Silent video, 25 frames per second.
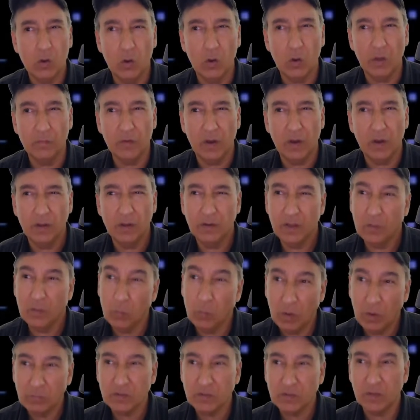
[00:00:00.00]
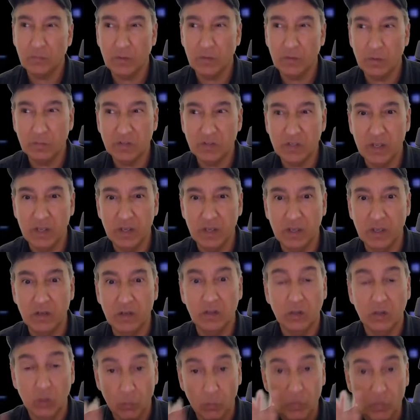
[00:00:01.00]
on their website, if I'm not mistaken,
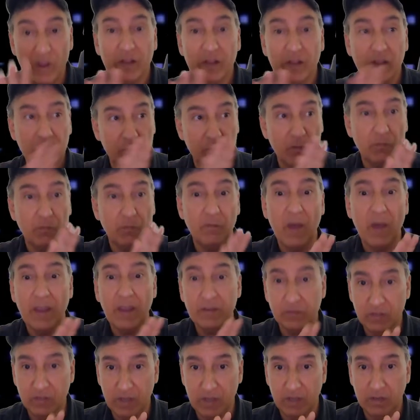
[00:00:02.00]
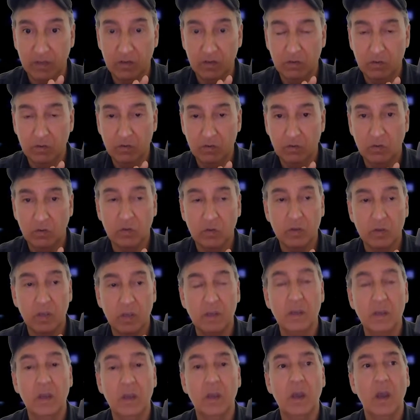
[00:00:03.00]
directly from FireTech,
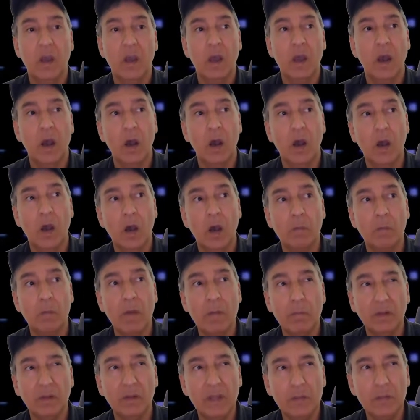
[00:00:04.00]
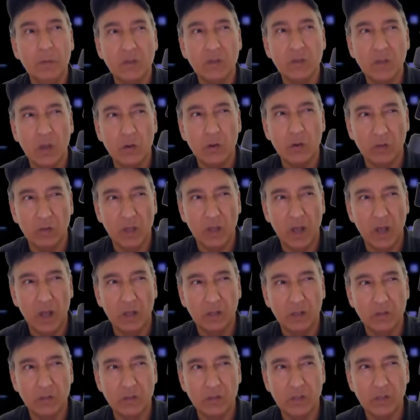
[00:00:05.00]
okay? I believe it was
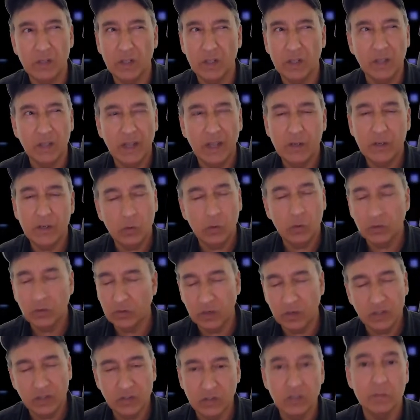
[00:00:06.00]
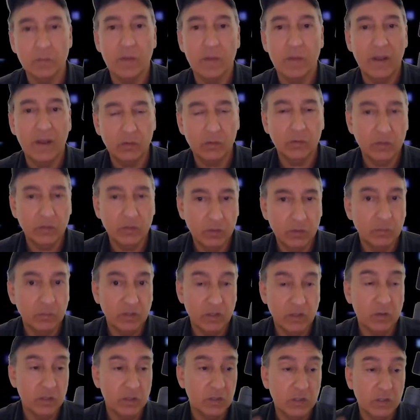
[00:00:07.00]
$100, either $90 or $100, doesn't matter.
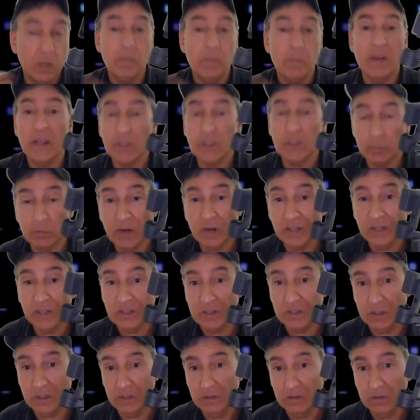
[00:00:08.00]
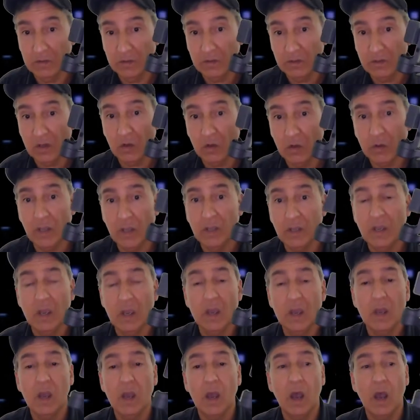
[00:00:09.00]
To me, it's pricey, okay?
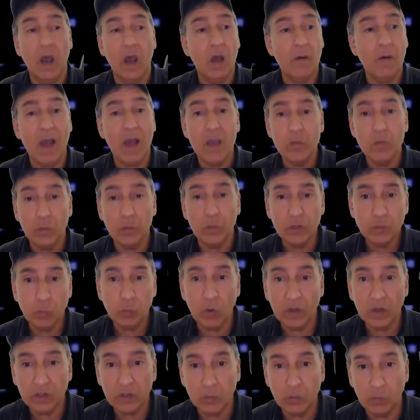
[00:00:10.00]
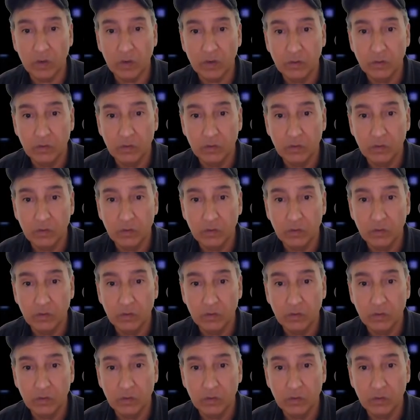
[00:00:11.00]
I always wanted one.